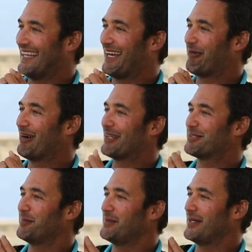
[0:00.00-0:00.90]
I don't want it
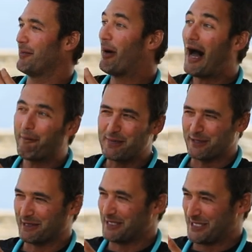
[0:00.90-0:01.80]
to be a
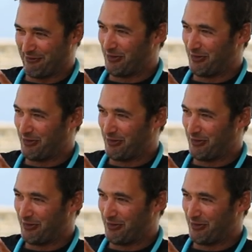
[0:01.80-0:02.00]
populist